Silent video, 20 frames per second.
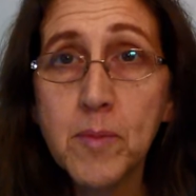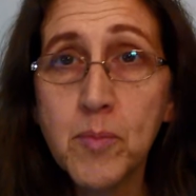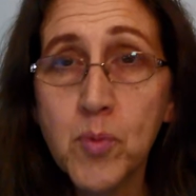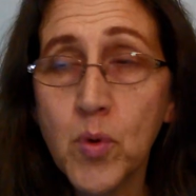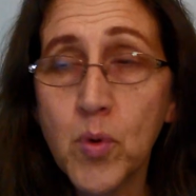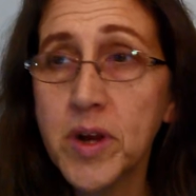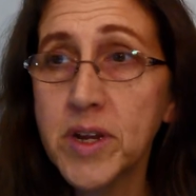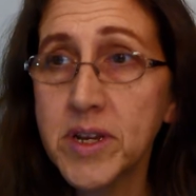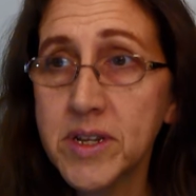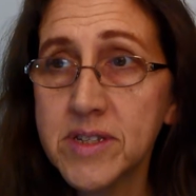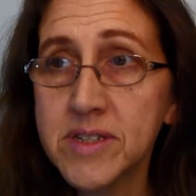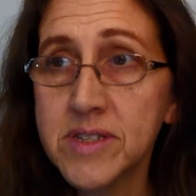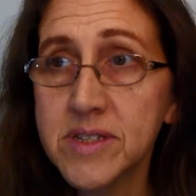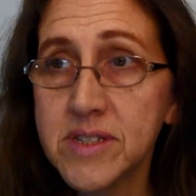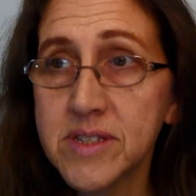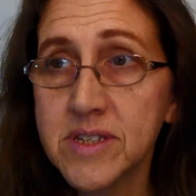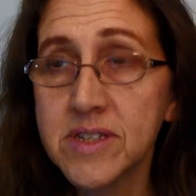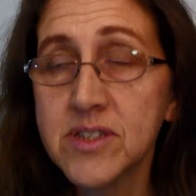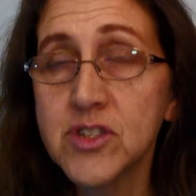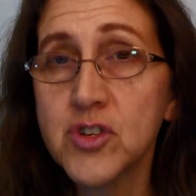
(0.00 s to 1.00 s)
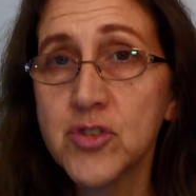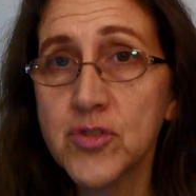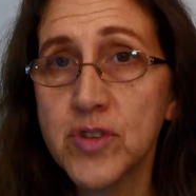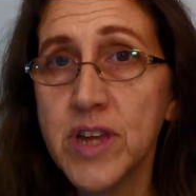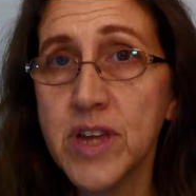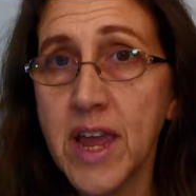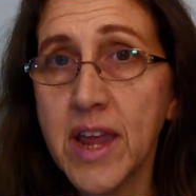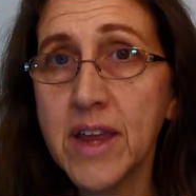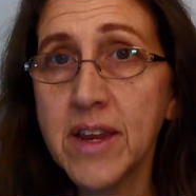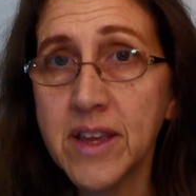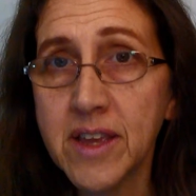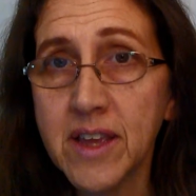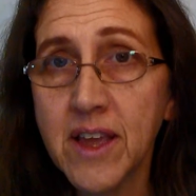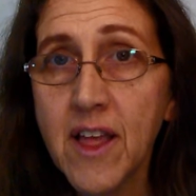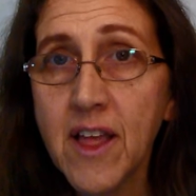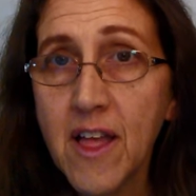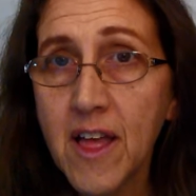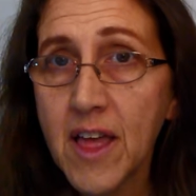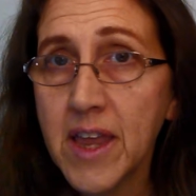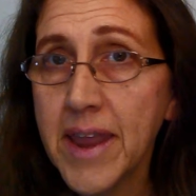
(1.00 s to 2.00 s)
The point is he's creating
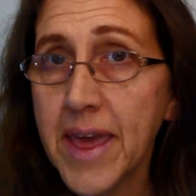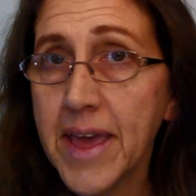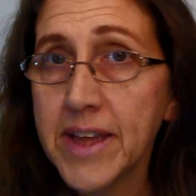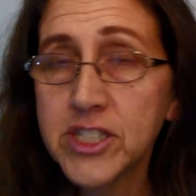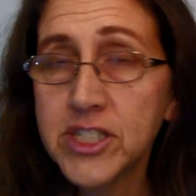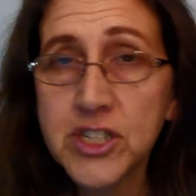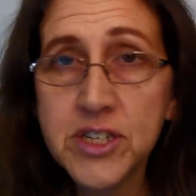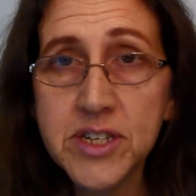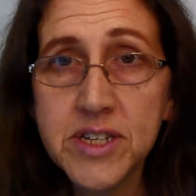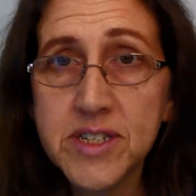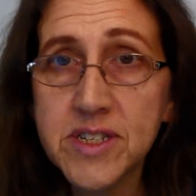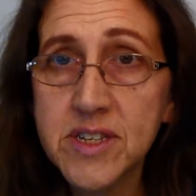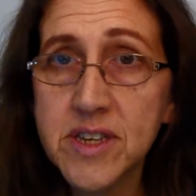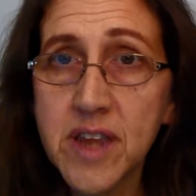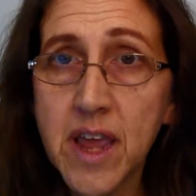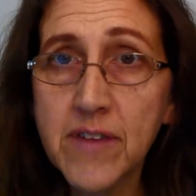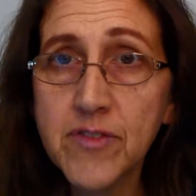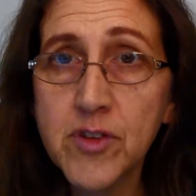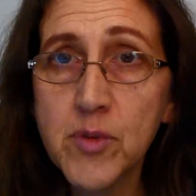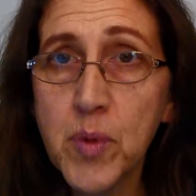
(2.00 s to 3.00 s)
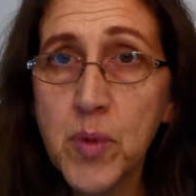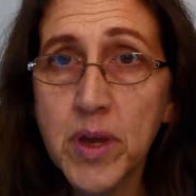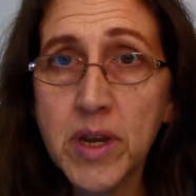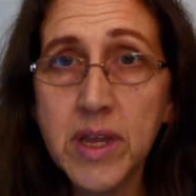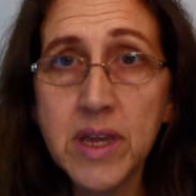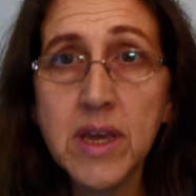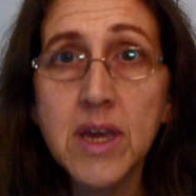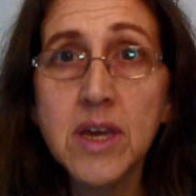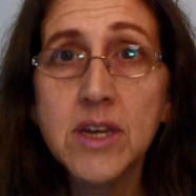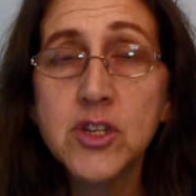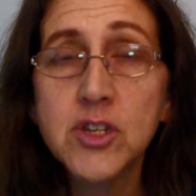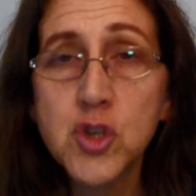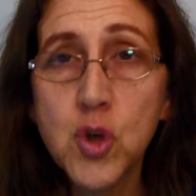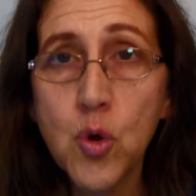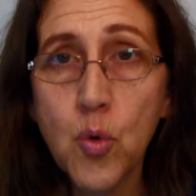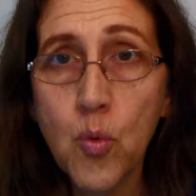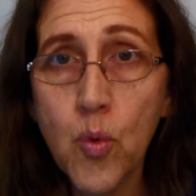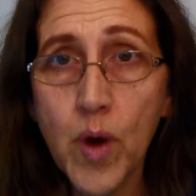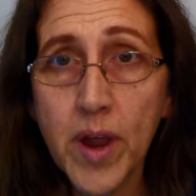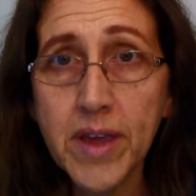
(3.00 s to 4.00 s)
an edginess in everybody
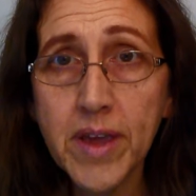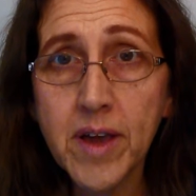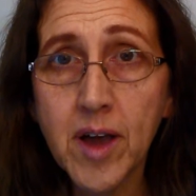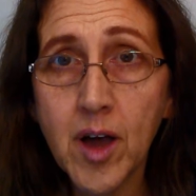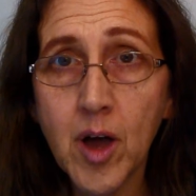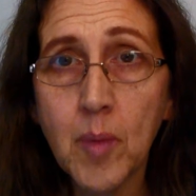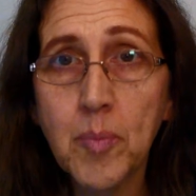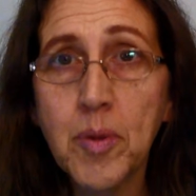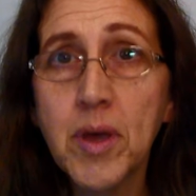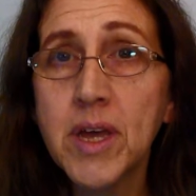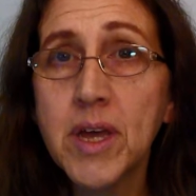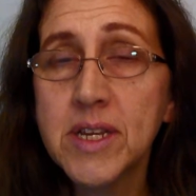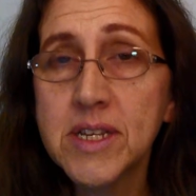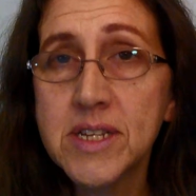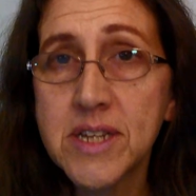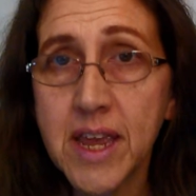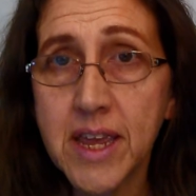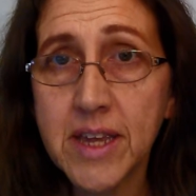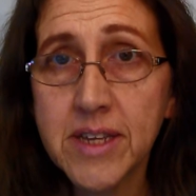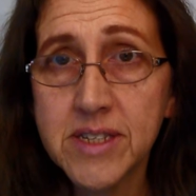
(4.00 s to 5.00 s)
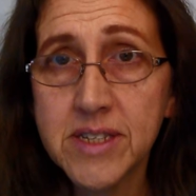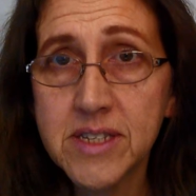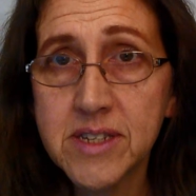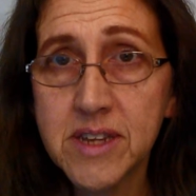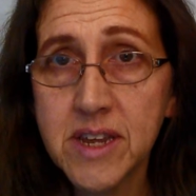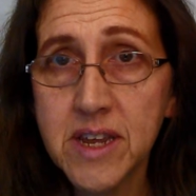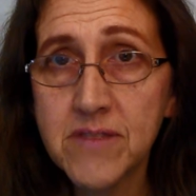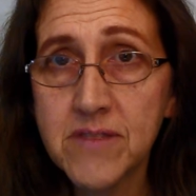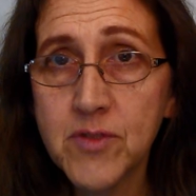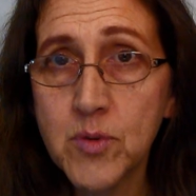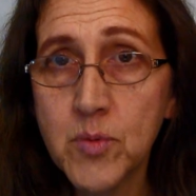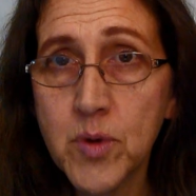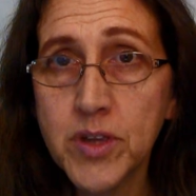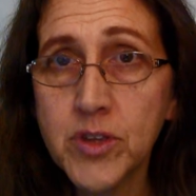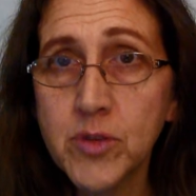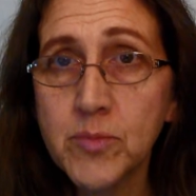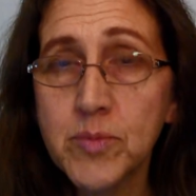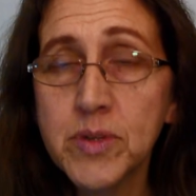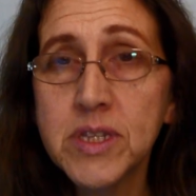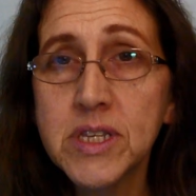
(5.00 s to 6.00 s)
to wake up, take a stand for
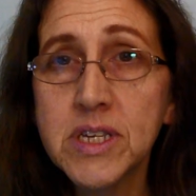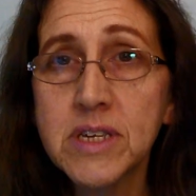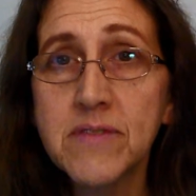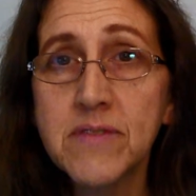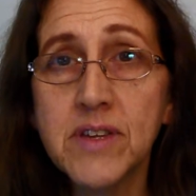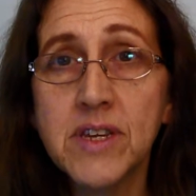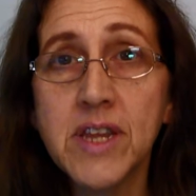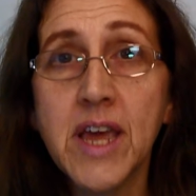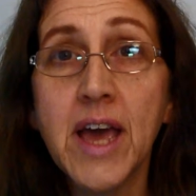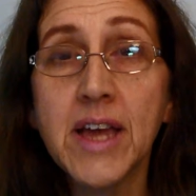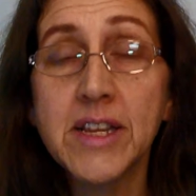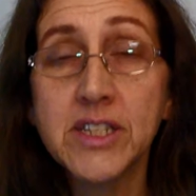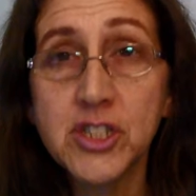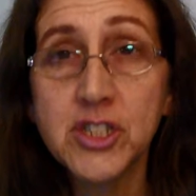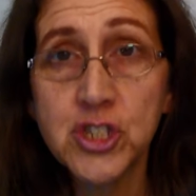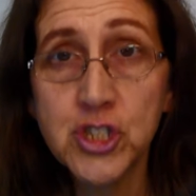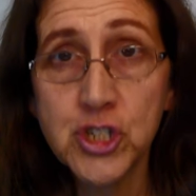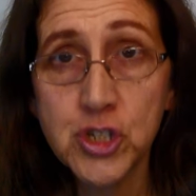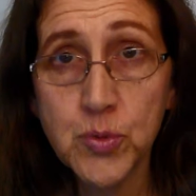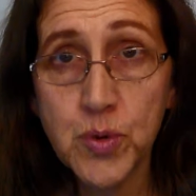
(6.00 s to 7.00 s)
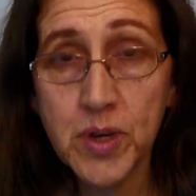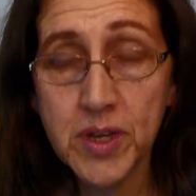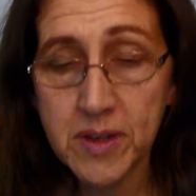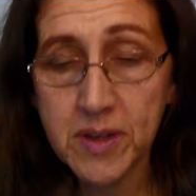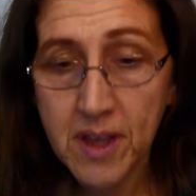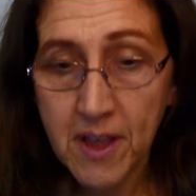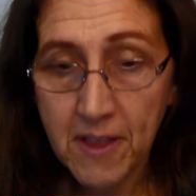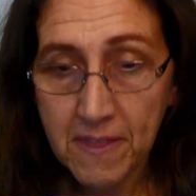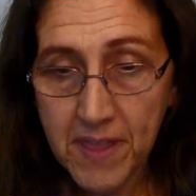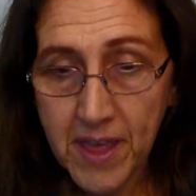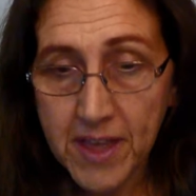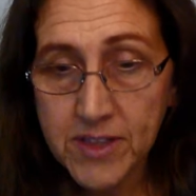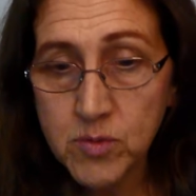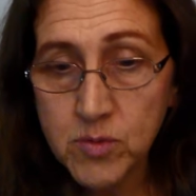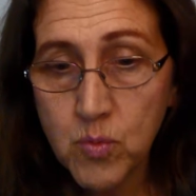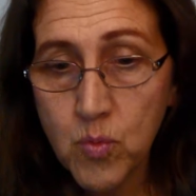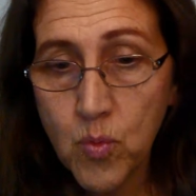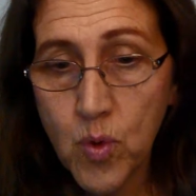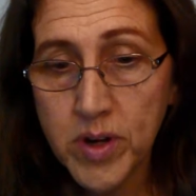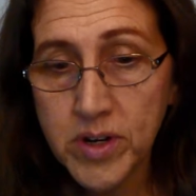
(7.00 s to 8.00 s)
what you believe in, and do it.
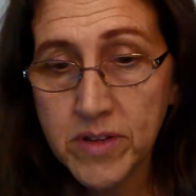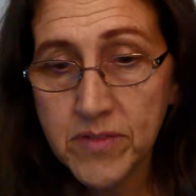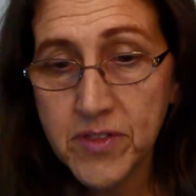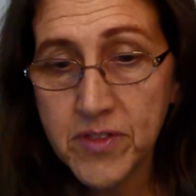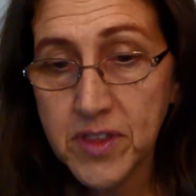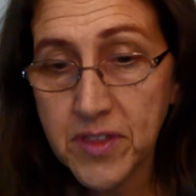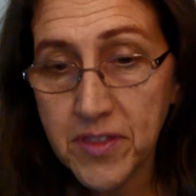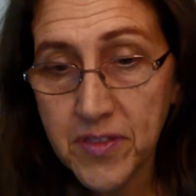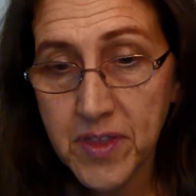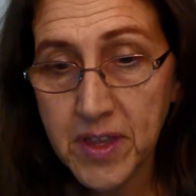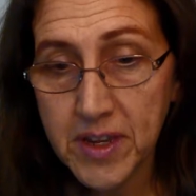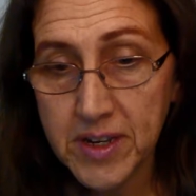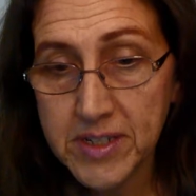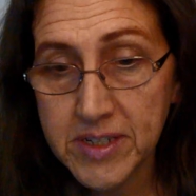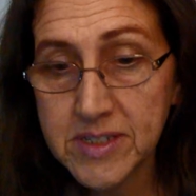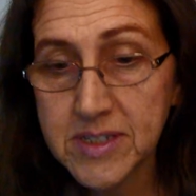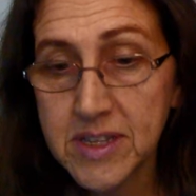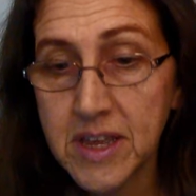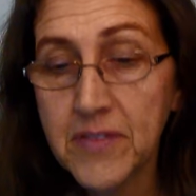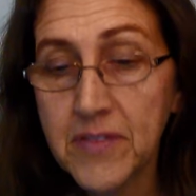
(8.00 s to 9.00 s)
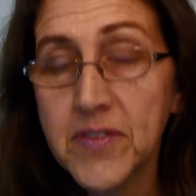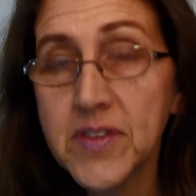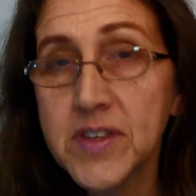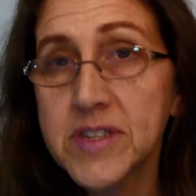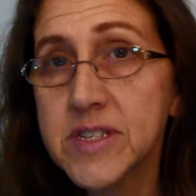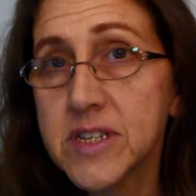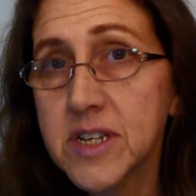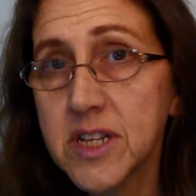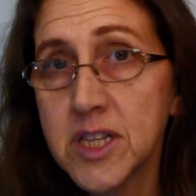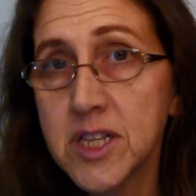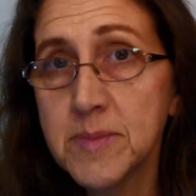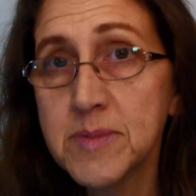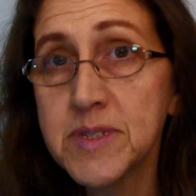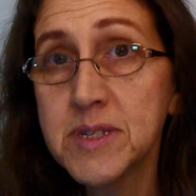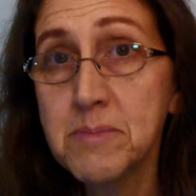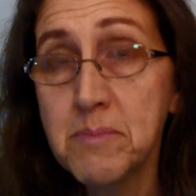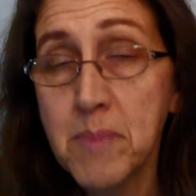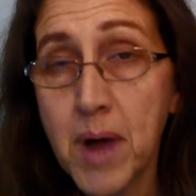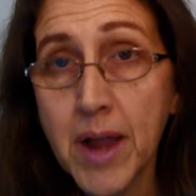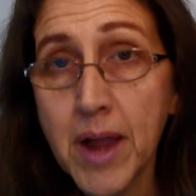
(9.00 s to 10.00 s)
That's one of the things that this
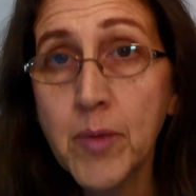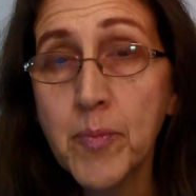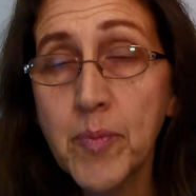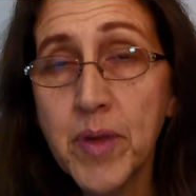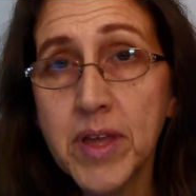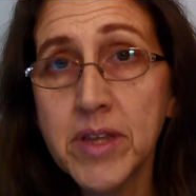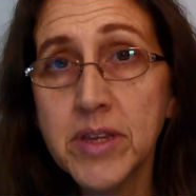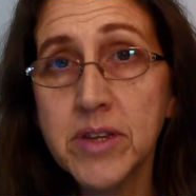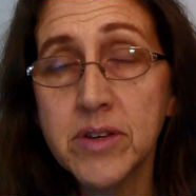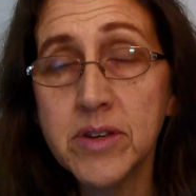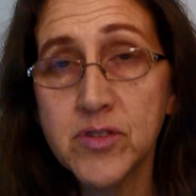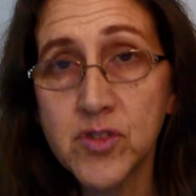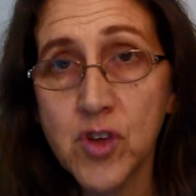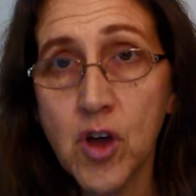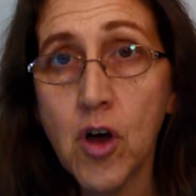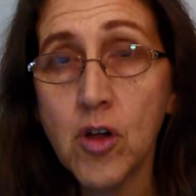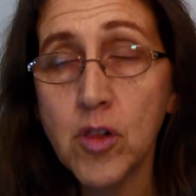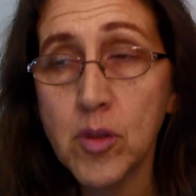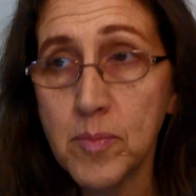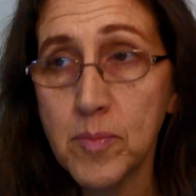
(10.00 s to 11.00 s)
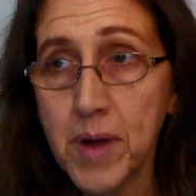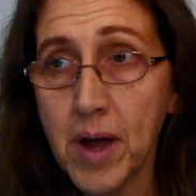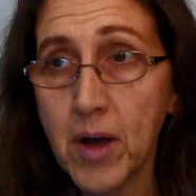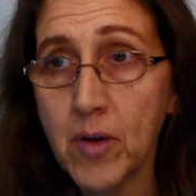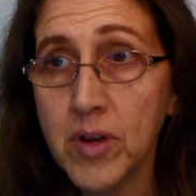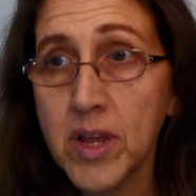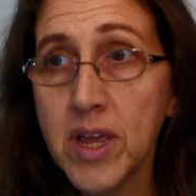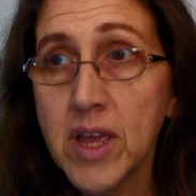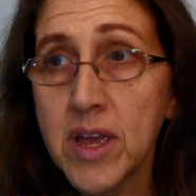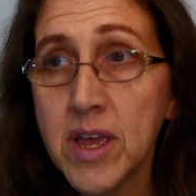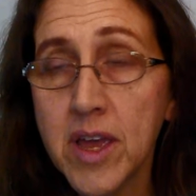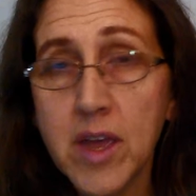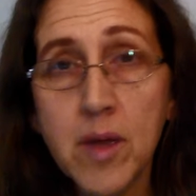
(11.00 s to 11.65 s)
eclipse, in my opinion, is all about.